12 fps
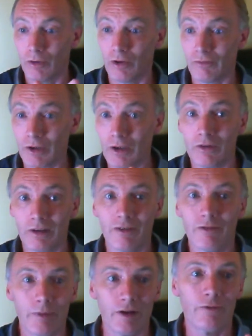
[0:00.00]
of you to
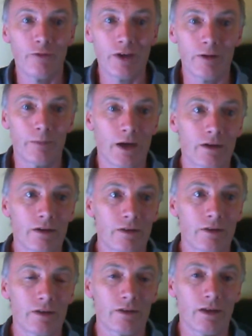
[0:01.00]
give a bit of feedback,
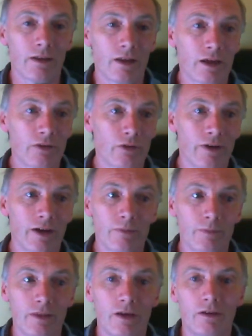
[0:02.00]
things like that, or ask
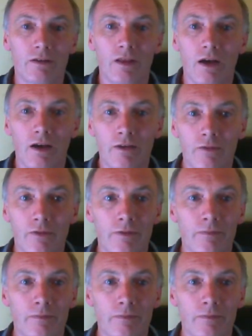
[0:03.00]
me things live.